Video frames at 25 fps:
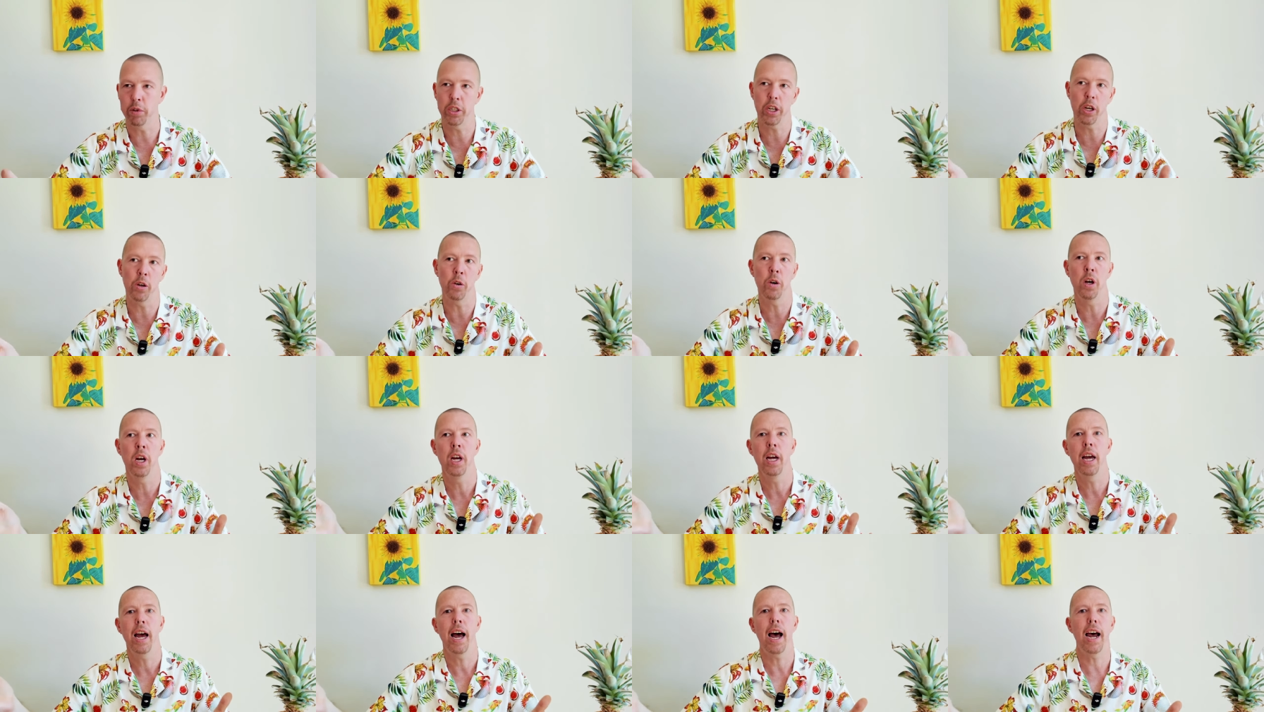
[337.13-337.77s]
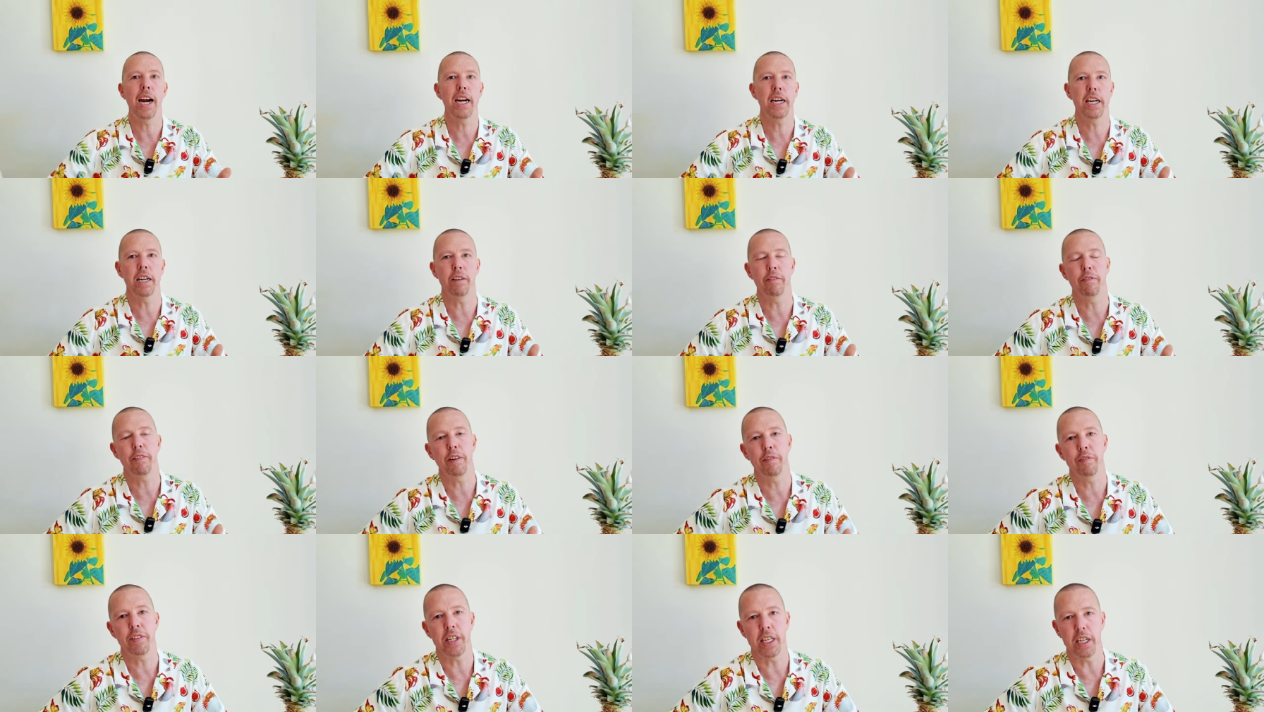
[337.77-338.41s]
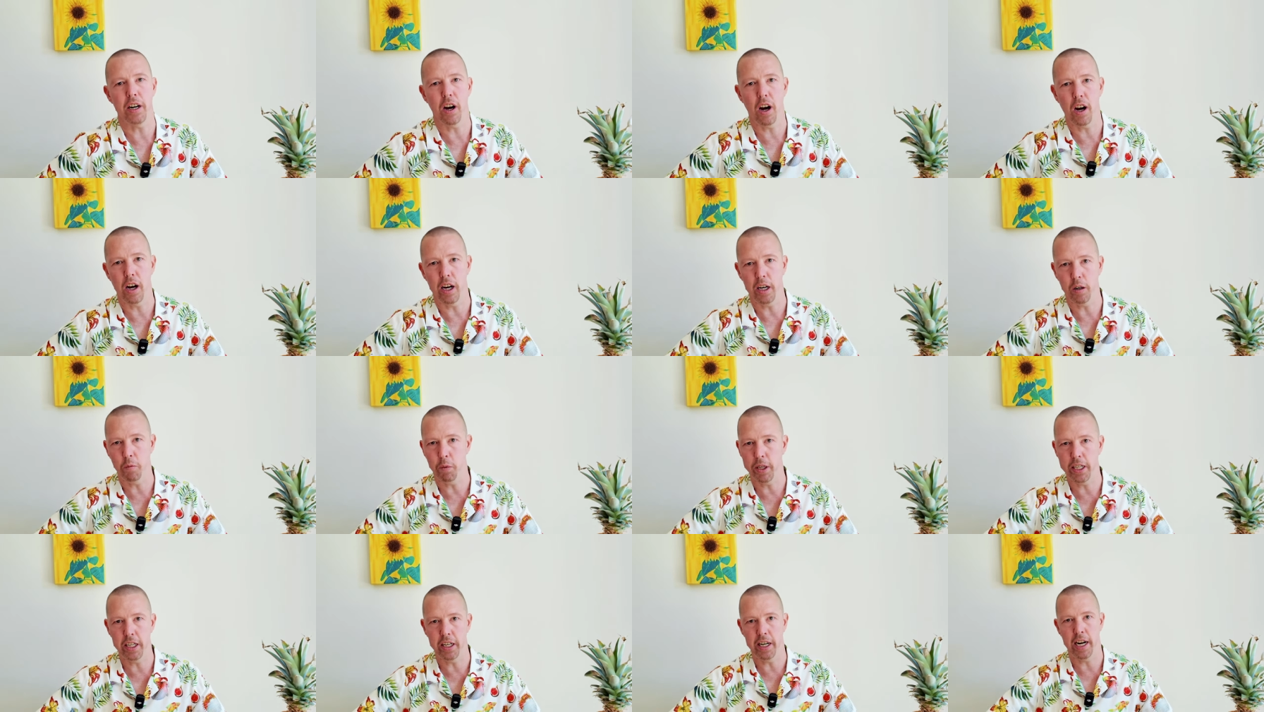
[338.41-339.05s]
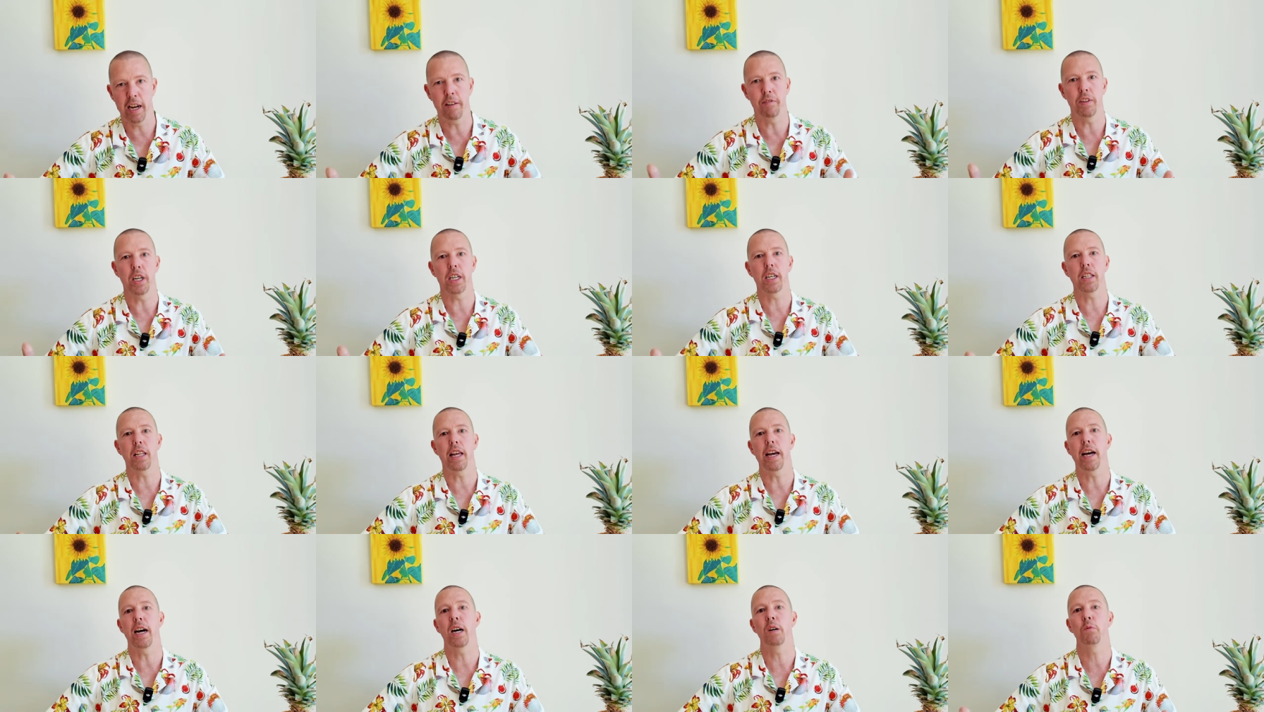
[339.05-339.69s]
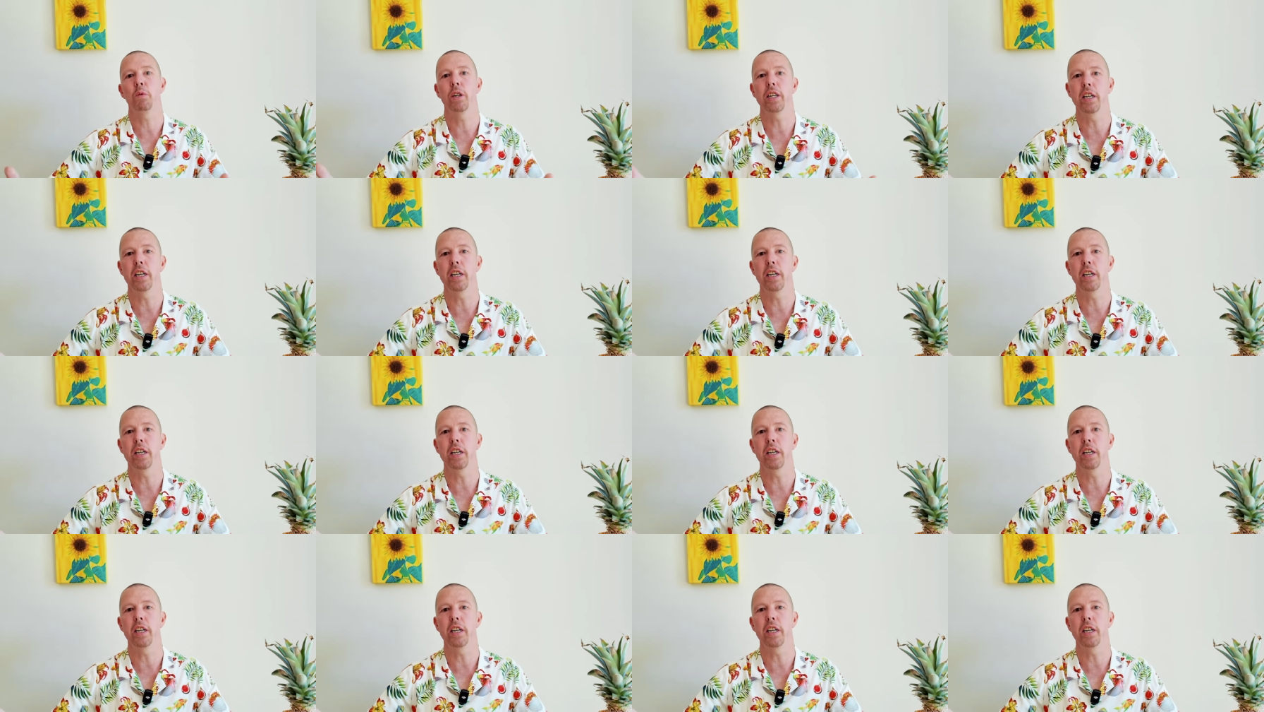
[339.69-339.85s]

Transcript: So 1859, we didn't have the cloud,